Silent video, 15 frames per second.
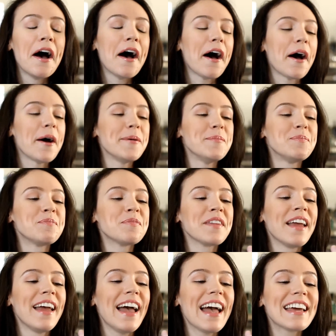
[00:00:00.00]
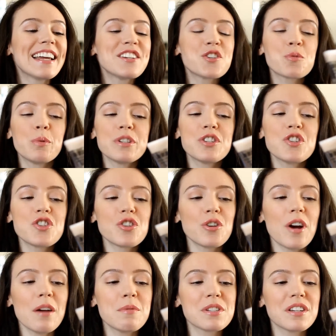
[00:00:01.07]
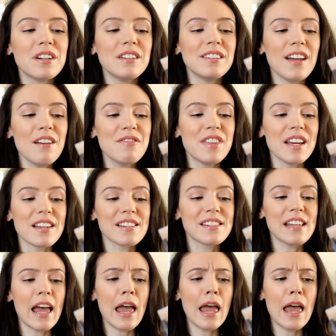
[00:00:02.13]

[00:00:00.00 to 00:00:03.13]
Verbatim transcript: Um, and I just wasn't sure I was going to love this.